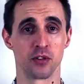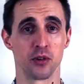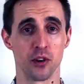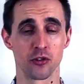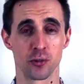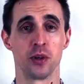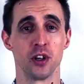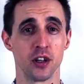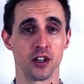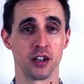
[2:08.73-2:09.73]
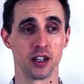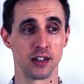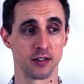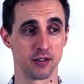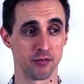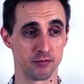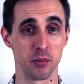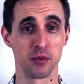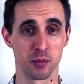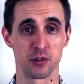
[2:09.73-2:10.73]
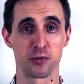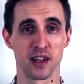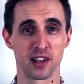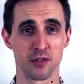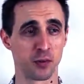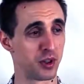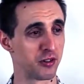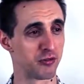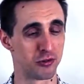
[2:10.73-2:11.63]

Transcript: So an entrepreneur, from the perspective of what I